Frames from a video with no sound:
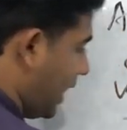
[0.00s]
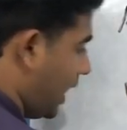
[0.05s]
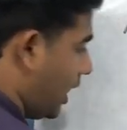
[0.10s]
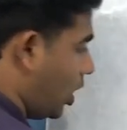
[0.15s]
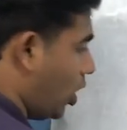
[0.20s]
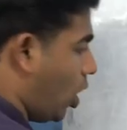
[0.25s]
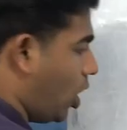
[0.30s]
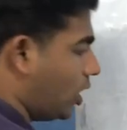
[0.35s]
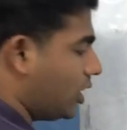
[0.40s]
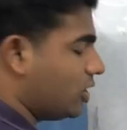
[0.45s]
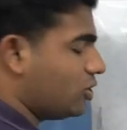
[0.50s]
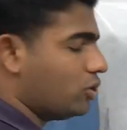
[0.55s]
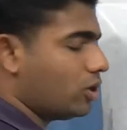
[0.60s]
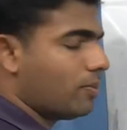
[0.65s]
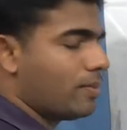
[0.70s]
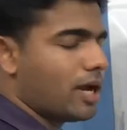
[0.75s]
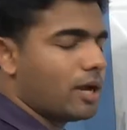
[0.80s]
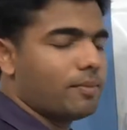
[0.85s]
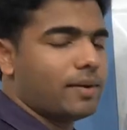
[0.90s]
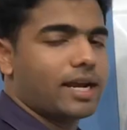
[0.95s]
a lot in your
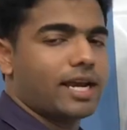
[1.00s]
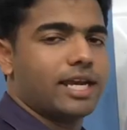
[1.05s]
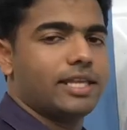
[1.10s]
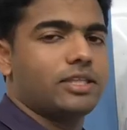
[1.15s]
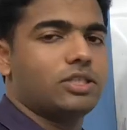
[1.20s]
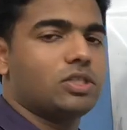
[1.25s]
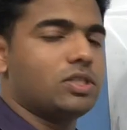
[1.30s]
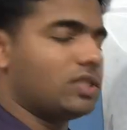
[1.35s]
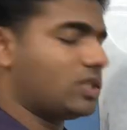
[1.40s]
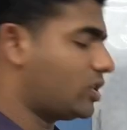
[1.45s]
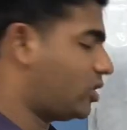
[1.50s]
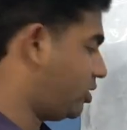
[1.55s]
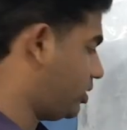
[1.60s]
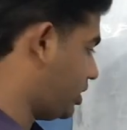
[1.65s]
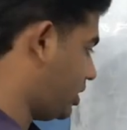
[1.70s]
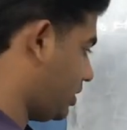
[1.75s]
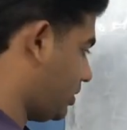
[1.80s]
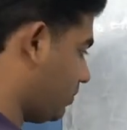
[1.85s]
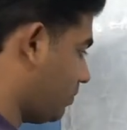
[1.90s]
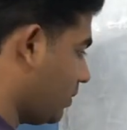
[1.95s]
biomechanics
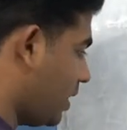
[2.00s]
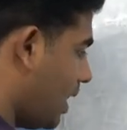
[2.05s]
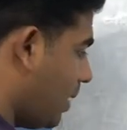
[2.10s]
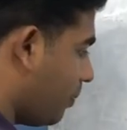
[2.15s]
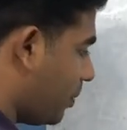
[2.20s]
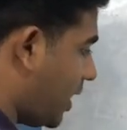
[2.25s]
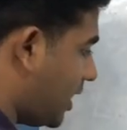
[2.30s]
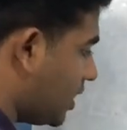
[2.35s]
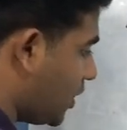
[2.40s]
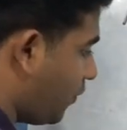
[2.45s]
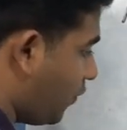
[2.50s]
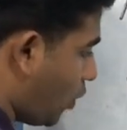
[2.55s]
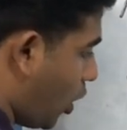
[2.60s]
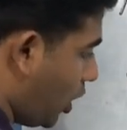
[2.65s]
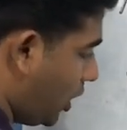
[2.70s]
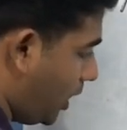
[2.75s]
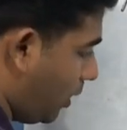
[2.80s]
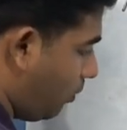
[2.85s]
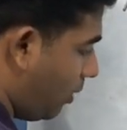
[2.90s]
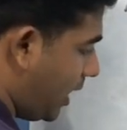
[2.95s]
discussion. That is a
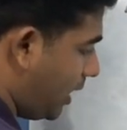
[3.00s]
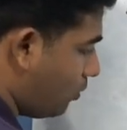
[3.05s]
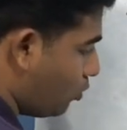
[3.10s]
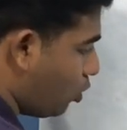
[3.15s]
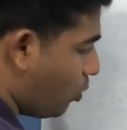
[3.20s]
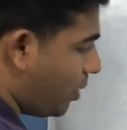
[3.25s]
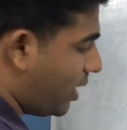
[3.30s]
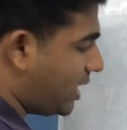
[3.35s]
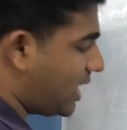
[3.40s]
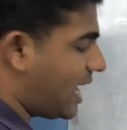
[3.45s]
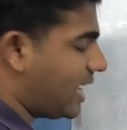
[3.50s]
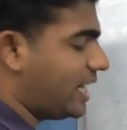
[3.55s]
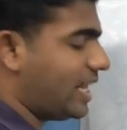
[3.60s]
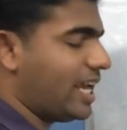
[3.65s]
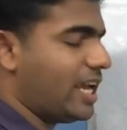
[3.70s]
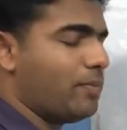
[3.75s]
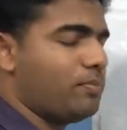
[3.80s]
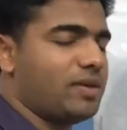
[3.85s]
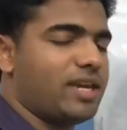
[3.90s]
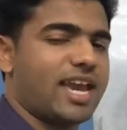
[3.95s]
frontal plane movement and
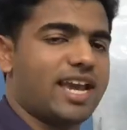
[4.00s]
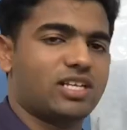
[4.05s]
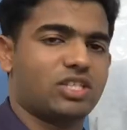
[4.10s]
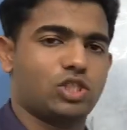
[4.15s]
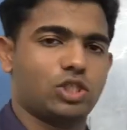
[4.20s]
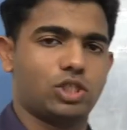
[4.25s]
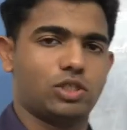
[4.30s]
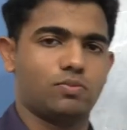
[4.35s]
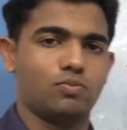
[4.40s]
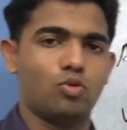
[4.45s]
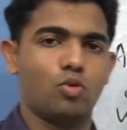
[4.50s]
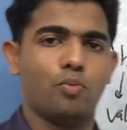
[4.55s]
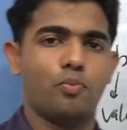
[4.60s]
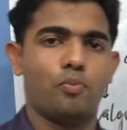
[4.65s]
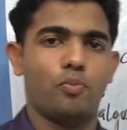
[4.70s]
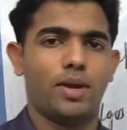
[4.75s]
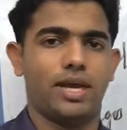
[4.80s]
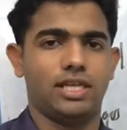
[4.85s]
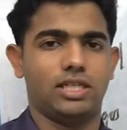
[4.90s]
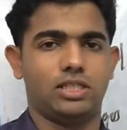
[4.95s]
epiaxis
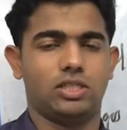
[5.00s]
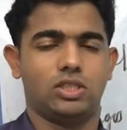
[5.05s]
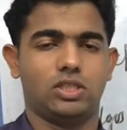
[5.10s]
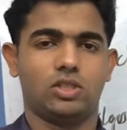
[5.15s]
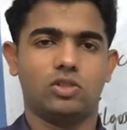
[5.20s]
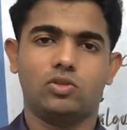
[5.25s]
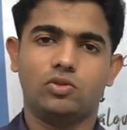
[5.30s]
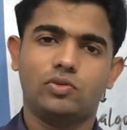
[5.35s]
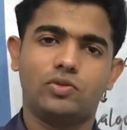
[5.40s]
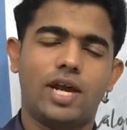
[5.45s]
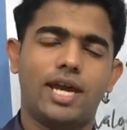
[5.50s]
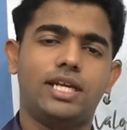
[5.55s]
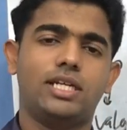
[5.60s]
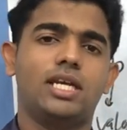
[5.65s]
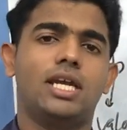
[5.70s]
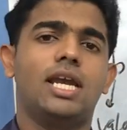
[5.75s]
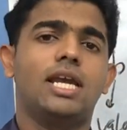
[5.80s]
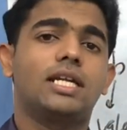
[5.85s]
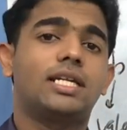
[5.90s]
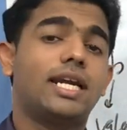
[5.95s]
movement, right?
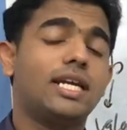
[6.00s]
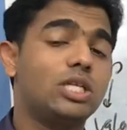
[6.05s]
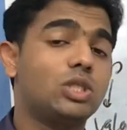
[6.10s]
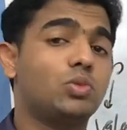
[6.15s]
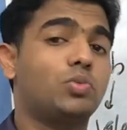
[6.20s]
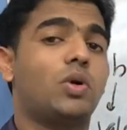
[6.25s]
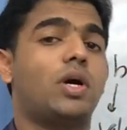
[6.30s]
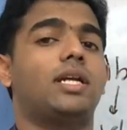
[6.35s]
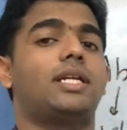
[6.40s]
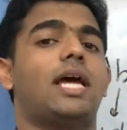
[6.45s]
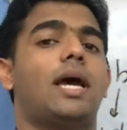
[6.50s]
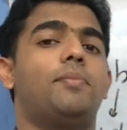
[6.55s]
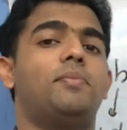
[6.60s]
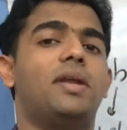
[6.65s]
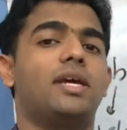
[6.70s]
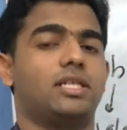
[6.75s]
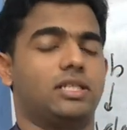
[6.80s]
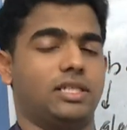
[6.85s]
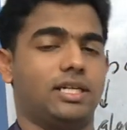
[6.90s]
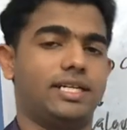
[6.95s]
That is what
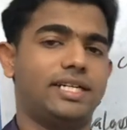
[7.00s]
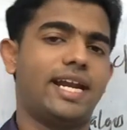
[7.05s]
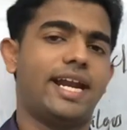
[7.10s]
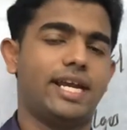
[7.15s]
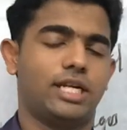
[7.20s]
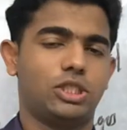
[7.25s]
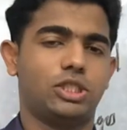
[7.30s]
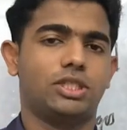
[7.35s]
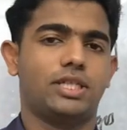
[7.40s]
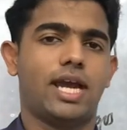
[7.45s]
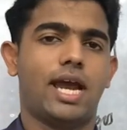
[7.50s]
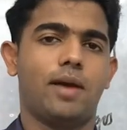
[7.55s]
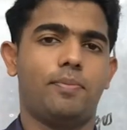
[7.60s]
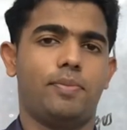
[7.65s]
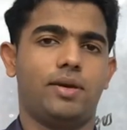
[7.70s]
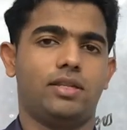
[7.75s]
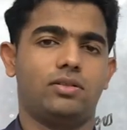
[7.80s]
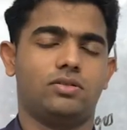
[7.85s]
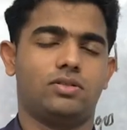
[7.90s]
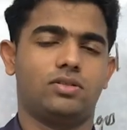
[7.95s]
abduction and adduction
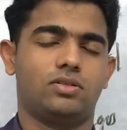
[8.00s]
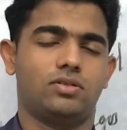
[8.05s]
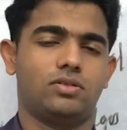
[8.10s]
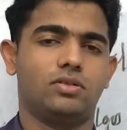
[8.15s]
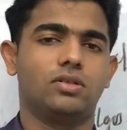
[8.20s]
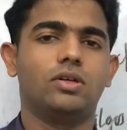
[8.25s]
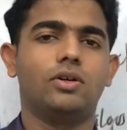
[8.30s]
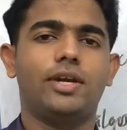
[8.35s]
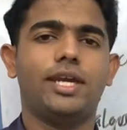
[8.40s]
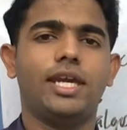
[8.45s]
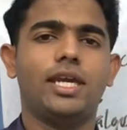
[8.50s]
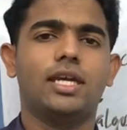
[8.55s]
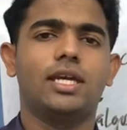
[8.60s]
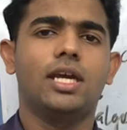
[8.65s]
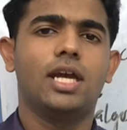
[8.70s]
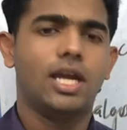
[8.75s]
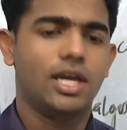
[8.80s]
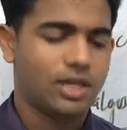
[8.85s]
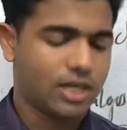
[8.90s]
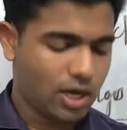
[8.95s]
happens. Okay,
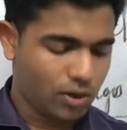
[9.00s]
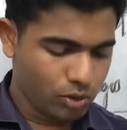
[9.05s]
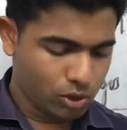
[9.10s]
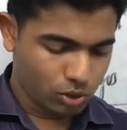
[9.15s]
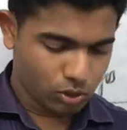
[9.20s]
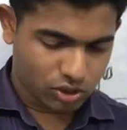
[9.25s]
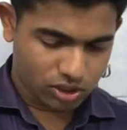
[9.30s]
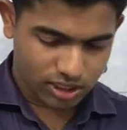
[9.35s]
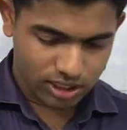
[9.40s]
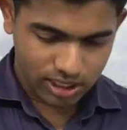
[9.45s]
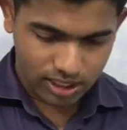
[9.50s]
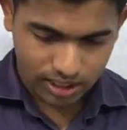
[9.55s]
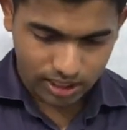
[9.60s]
now you see